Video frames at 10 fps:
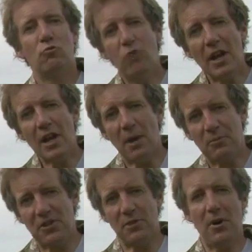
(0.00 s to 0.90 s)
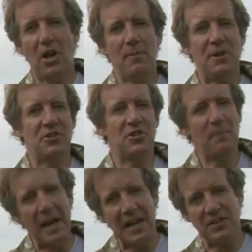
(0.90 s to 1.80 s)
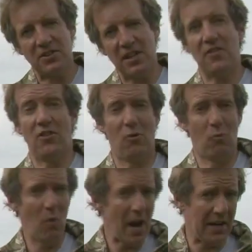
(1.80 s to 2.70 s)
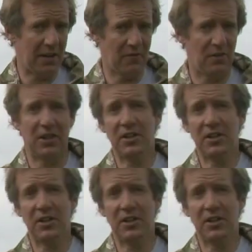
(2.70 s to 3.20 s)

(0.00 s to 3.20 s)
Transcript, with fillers: run up to the parliamentary debate in the wake of the